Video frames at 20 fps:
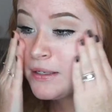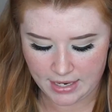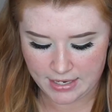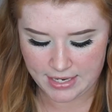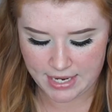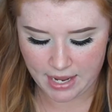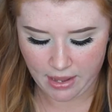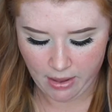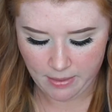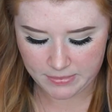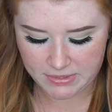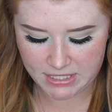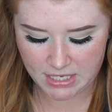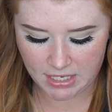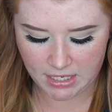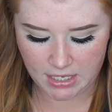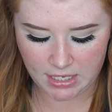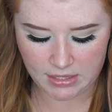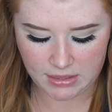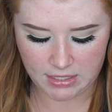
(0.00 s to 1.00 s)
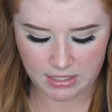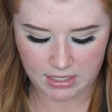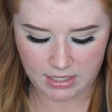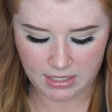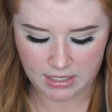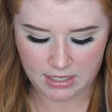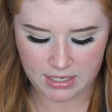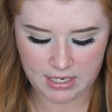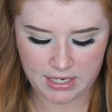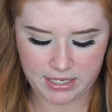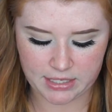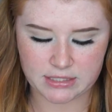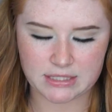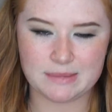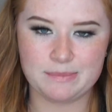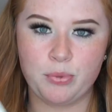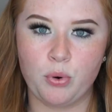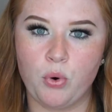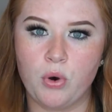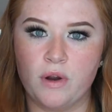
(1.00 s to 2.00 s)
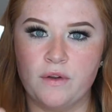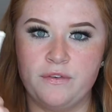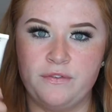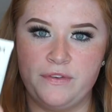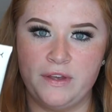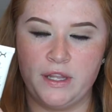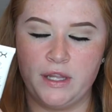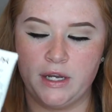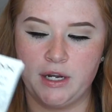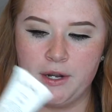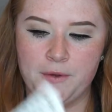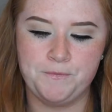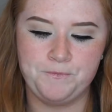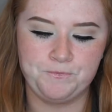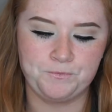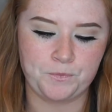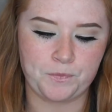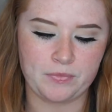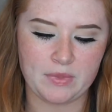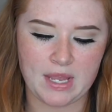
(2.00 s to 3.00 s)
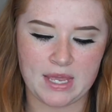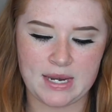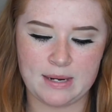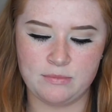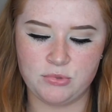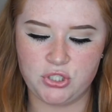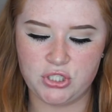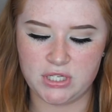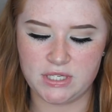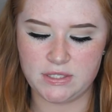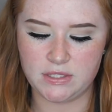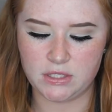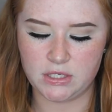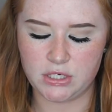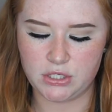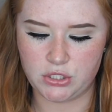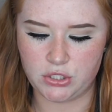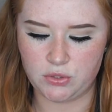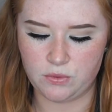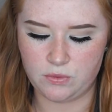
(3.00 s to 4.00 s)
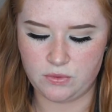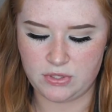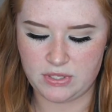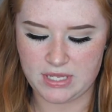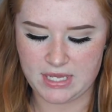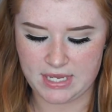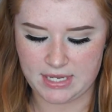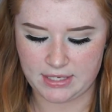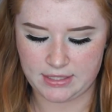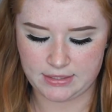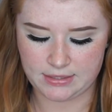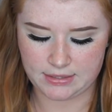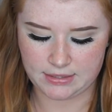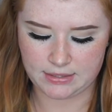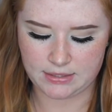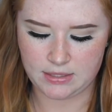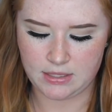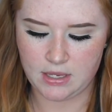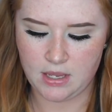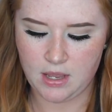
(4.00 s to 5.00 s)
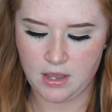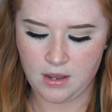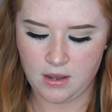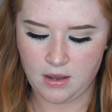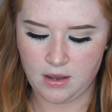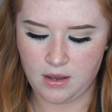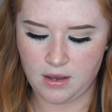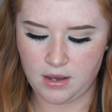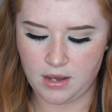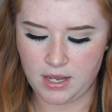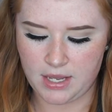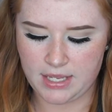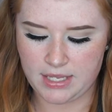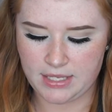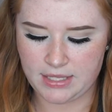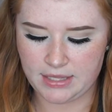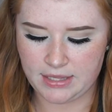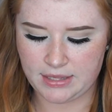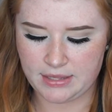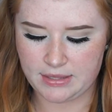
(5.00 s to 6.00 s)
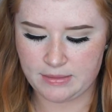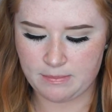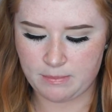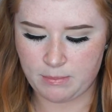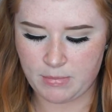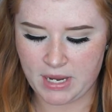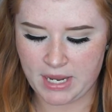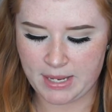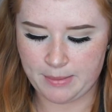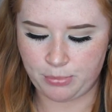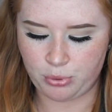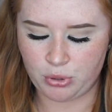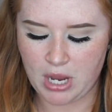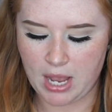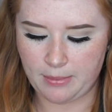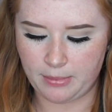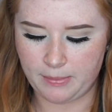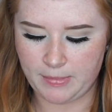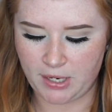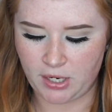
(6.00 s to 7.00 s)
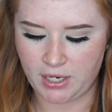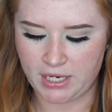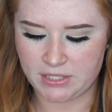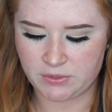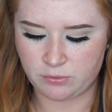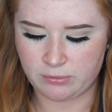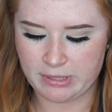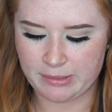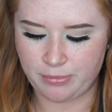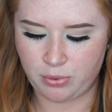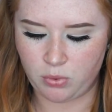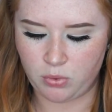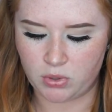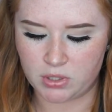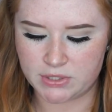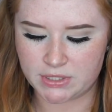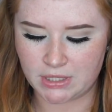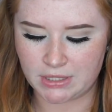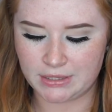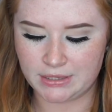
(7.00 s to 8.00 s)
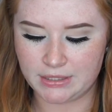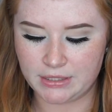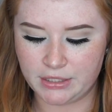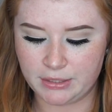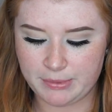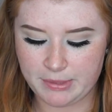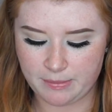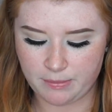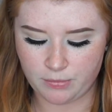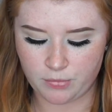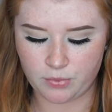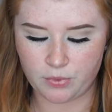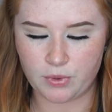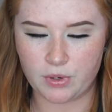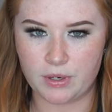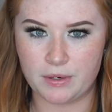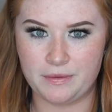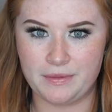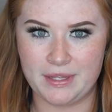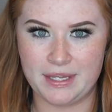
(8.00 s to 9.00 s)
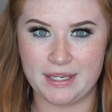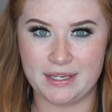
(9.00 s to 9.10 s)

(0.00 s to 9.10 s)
Now I'm taking the NYX Pore filler, and I'm just going to do this on my problem areas where my pores are a little bit more